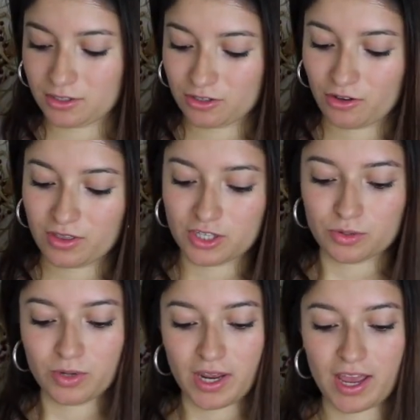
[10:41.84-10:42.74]
So
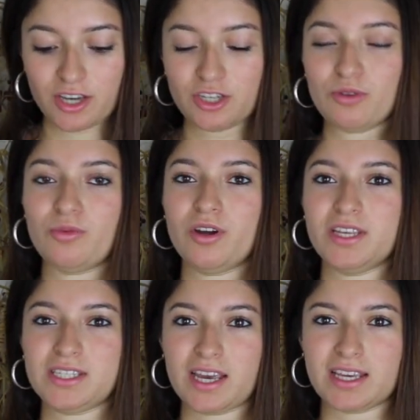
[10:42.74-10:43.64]
this one I actually wore
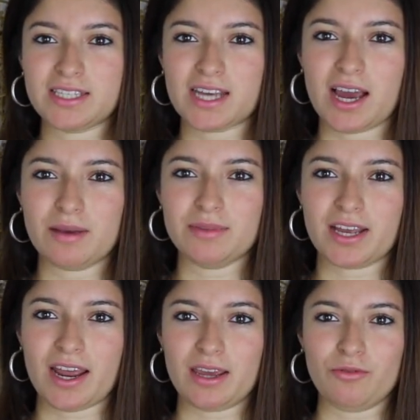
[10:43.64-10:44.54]
the second time
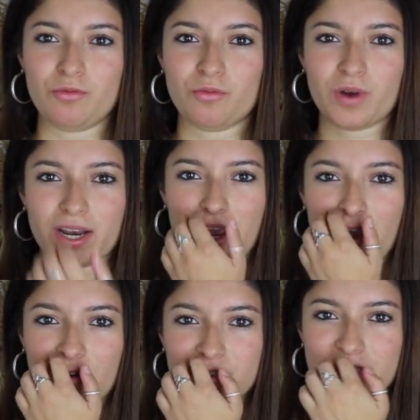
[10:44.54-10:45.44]
that I went
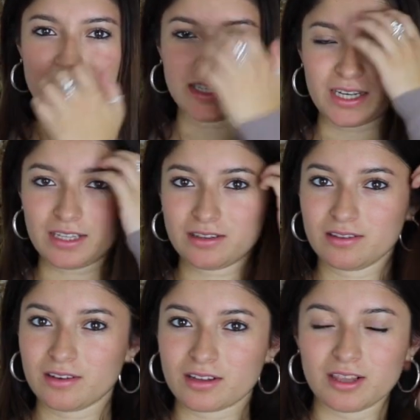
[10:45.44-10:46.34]
out to like
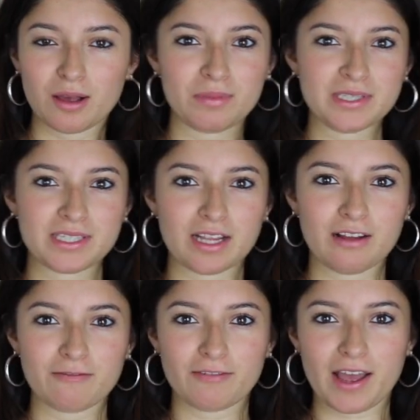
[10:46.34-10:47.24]
a club and
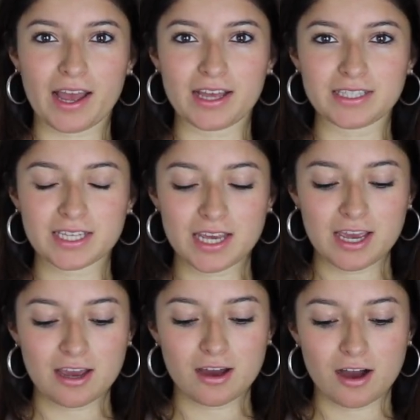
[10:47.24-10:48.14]
stuff, and
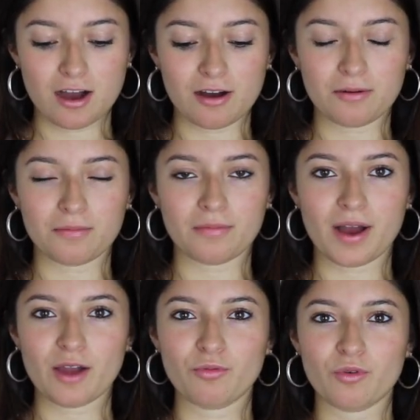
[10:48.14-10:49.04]

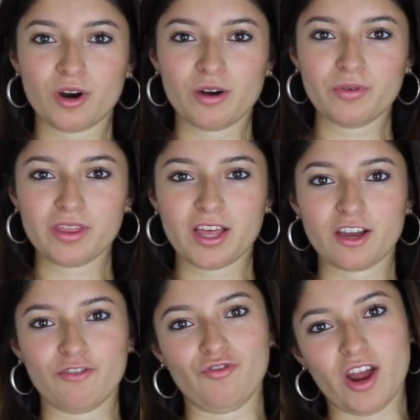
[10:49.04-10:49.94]
I wore it with
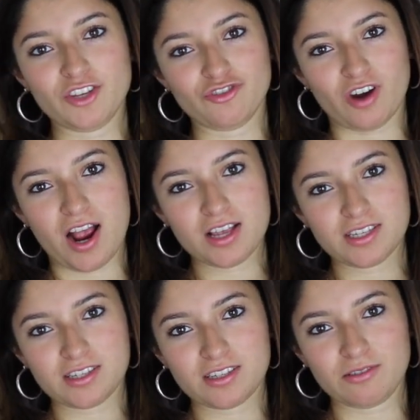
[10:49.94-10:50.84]
like a red
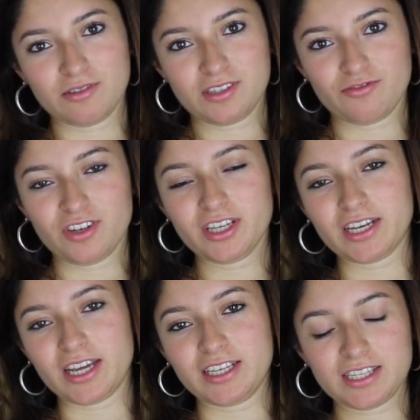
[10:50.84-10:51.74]
dress. It was really
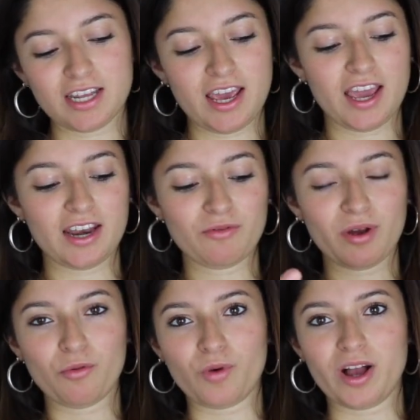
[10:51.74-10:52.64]
nice and it
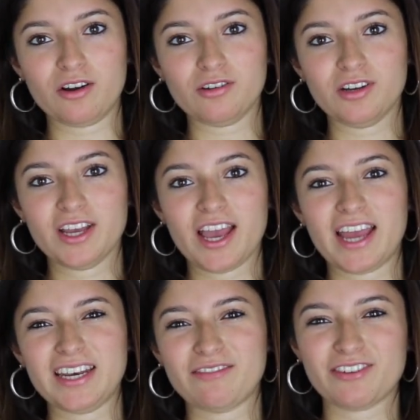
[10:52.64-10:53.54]
went well.
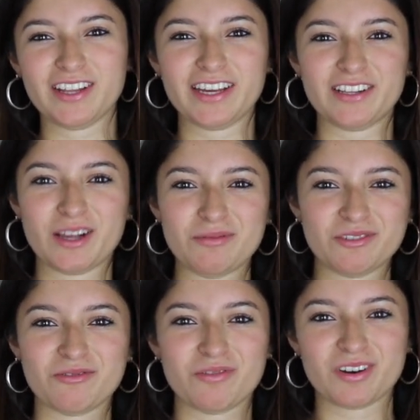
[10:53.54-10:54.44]
And for like clubs,
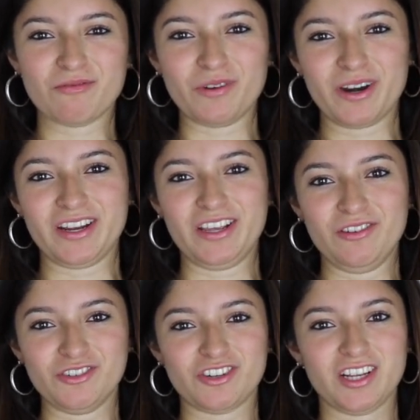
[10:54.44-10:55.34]
you don't want to wear
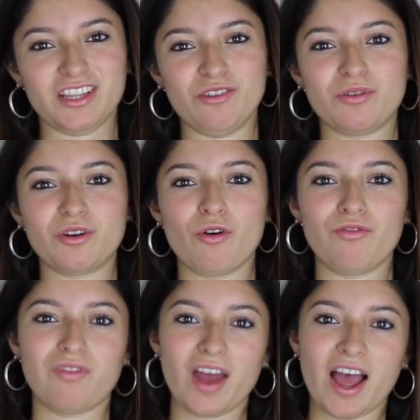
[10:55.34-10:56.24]
heels or anything. You want to go
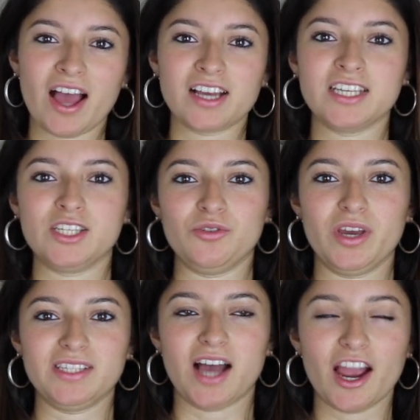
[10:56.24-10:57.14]
flat because you
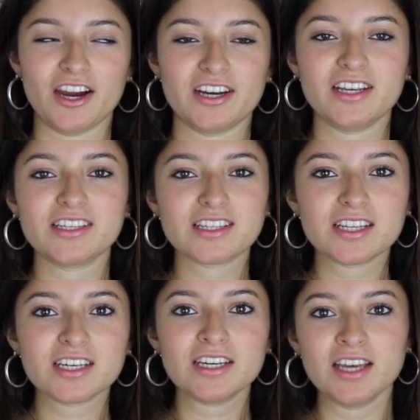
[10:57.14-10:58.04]
get tired
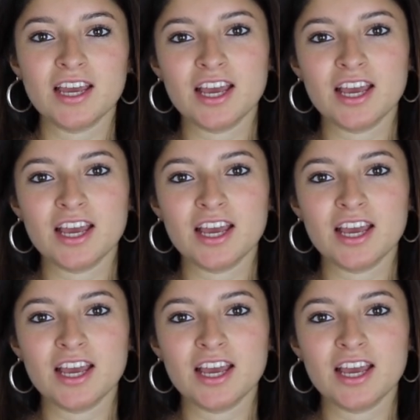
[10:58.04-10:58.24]
easily.